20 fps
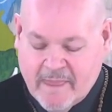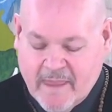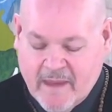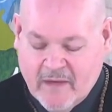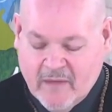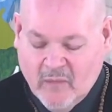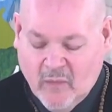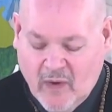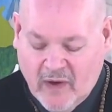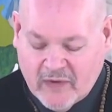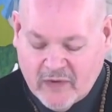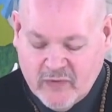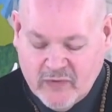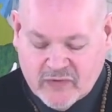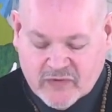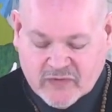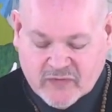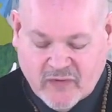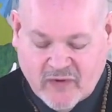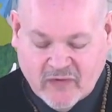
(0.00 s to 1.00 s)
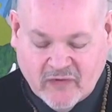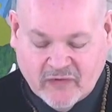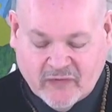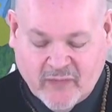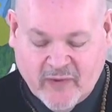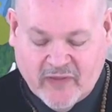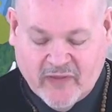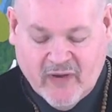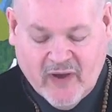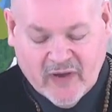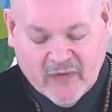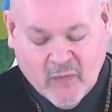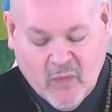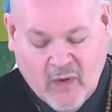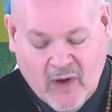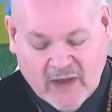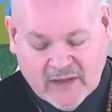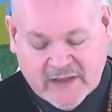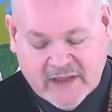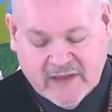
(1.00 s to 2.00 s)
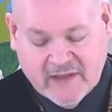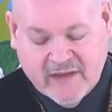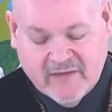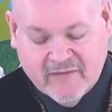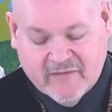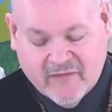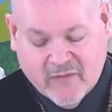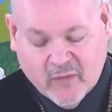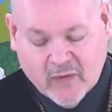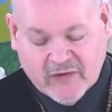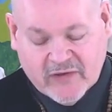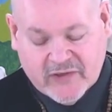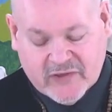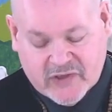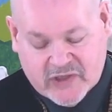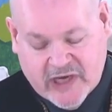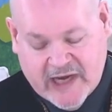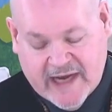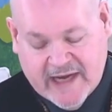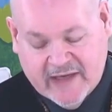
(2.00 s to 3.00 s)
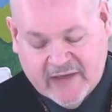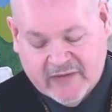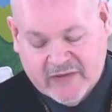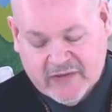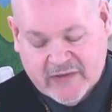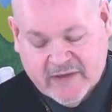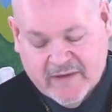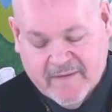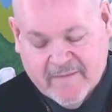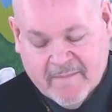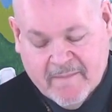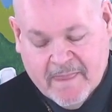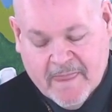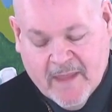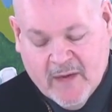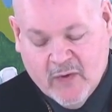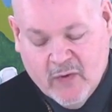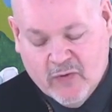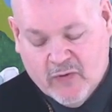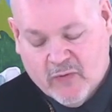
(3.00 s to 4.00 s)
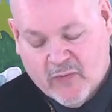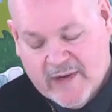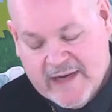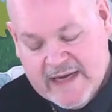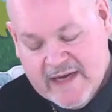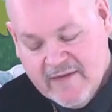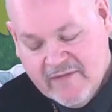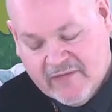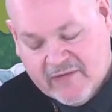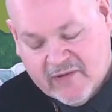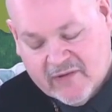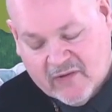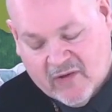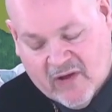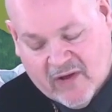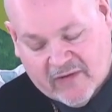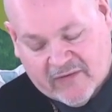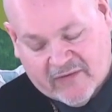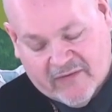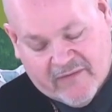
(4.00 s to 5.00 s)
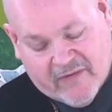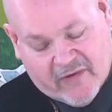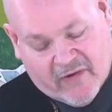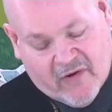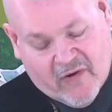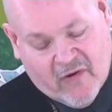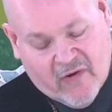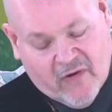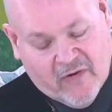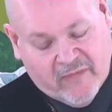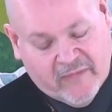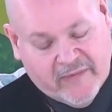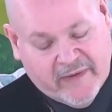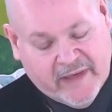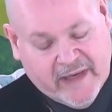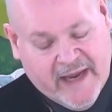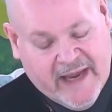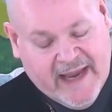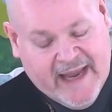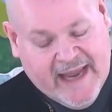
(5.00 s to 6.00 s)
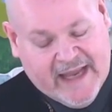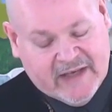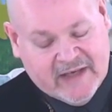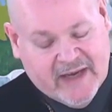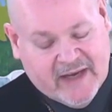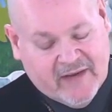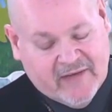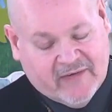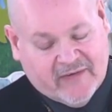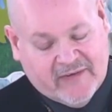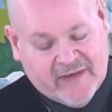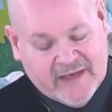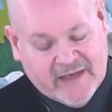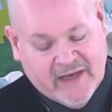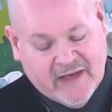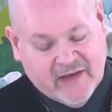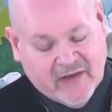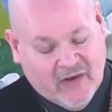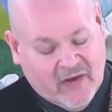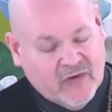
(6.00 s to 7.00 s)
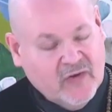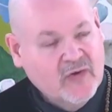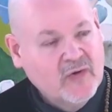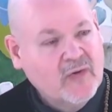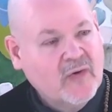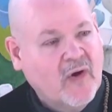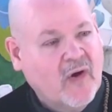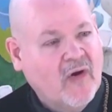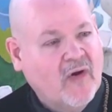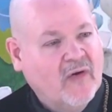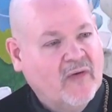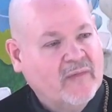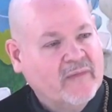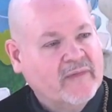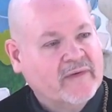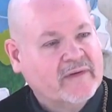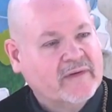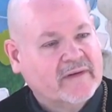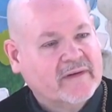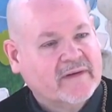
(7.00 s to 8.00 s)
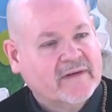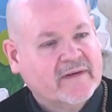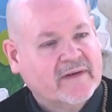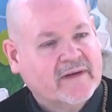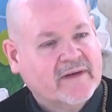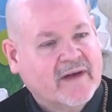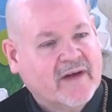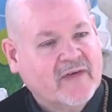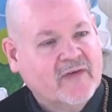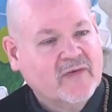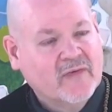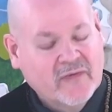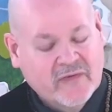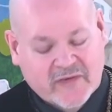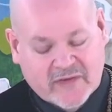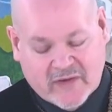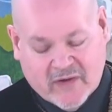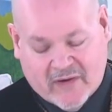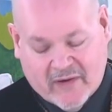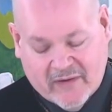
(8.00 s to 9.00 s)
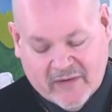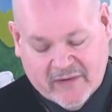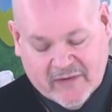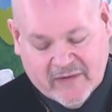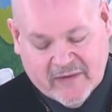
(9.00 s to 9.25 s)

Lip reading: one who struggles with unwanted and forced change, who grieves the loss of their home and yet is seeking a new home, a new start.